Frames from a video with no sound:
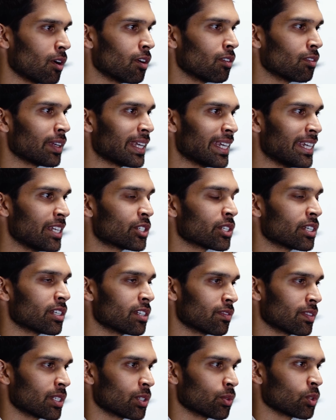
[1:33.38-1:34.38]
of each
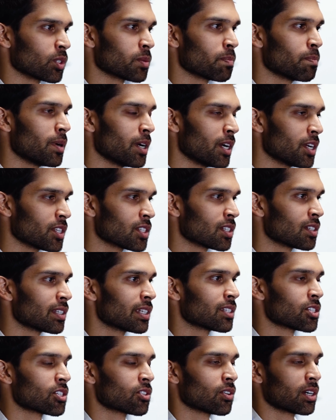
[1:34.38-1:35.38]
individual's personally
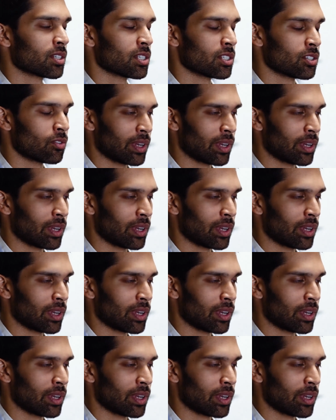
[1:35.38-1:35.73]
constructed